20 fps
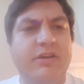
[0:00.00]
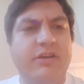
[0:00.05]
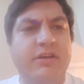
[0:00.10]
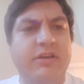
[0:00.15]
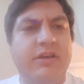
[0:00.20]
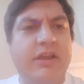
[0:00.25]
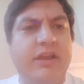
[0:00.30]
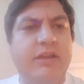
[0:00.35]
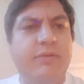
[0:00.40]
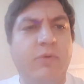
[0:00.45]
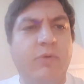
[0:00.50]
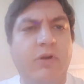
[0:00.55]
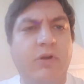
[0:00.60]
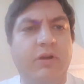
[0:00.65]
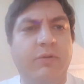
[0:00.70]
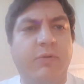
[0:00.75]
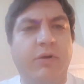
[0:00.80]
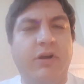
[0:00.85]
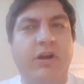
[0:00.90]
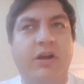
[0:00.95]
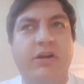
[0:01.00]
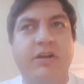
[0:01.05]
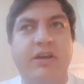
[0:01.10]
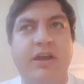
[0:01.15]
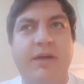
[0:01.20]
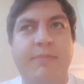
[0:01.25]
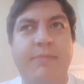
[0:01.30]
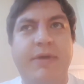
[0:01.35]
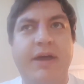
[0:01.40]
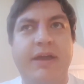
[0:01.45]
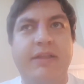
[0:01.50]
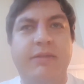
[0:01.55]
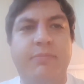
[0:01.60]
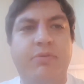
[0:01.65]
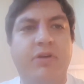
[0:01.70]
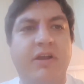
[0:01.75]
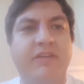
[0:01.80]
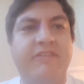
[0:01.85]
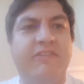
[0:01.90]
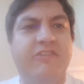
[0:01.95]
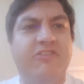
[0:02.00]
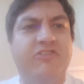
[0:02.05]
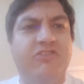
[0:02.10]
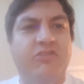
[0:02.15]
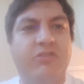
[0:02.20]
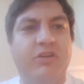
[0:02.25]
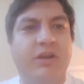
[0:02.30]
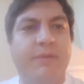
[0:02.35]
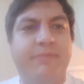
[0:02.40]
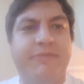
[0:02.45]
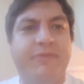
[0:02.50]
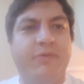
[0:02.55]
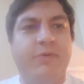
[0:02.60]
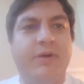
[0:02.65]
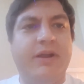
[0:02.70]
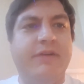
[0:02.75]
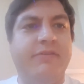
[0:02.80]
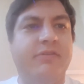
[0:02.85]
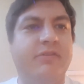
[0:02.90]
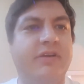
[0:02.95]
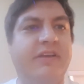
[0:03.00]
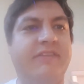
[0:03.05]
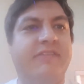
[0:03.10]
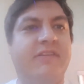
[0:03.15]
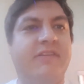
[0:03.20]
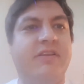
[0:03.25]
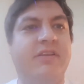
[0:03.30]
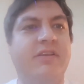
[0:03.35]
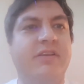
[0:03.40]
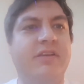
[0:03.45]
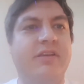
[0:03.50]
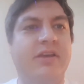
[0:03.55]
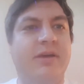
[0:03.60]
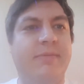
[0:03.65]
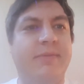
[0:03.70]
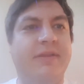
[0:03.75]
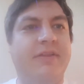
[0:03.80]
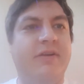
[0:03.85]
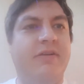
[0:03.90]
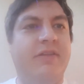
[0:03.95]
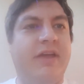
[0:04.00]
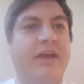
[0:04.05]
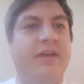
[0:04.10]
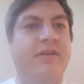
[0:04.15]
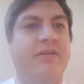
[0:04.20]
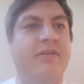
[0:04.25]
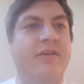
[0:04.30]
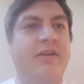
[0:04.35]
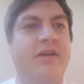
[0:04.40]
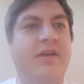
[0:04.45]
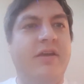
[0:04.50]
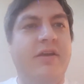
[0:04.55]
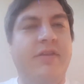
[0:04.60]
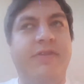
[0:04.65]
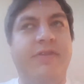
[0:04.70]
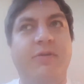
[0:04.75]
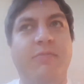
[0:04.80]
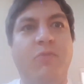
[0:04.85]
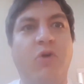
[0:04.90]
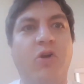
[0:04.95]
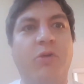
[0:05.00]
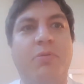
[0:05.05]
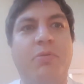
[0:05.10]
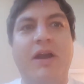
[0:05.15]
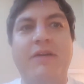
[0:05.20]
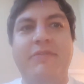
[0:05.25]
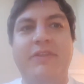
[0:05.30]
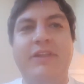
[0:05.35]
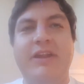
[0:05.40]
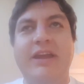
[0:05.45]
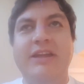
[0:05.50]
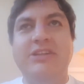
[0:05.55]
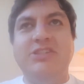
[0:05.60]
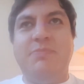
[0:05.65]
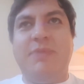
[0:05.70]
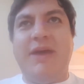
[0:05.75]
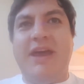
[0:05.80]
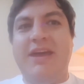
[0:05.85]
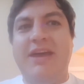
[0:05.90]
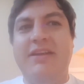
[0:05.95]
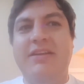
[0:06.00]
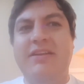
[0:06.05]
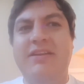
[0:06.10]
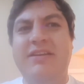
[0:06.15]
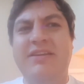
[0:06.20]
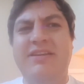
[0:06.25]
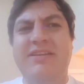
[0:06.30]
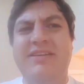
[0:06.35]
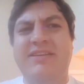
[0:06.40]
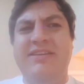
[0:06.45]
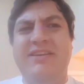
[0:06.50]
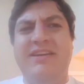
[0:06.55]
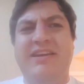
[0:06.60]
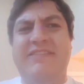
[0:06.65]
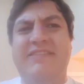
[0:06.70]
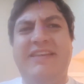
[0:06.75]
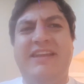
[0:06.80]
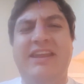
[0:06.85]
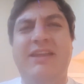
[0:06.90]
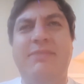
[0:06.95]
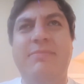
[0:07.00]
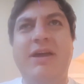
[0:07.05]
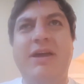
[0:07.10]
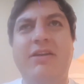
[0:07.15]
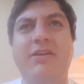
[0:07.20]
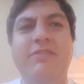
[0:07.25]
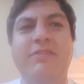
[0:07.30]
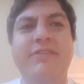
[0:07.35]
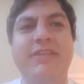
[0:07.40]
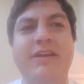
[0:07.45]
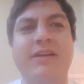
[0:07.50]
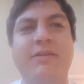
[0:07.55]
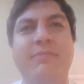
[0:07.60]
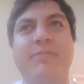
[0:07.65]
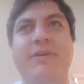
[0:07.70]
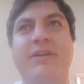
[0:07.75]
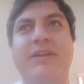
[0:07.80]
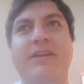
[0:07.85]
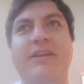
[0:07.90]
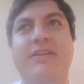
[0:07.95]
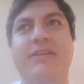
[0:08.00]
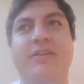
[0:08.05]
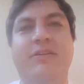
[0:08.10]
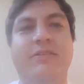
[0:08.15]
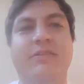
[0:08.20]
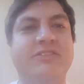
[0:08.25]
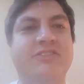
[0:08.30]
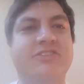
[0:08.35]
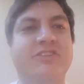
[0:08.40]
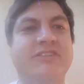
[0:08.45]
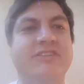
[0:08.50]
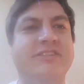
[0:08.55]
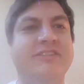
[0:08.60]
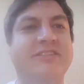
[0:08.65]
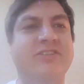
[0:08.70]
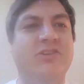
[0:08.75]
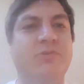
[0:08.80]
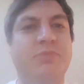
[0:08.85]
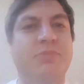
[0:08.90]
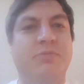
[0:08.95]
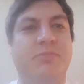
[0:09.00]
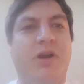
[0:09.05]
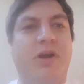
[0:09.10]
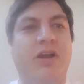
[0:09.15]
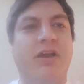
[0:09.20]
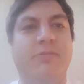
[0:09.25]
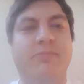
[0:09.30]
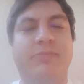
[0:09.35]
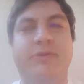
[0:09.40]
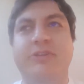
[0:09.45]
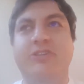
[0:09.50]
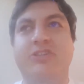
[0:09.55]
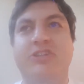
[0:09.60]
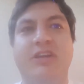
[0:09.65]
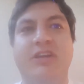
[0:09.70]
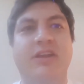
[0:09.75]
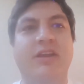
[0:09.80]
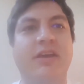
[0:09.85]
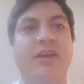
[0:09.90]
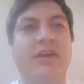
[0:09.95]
getting more and more hard to come by, and the price is shooting up for whatever reason. I mean, they're more prevalent in Japan because they did better over there, but it's just stupid market bullshit.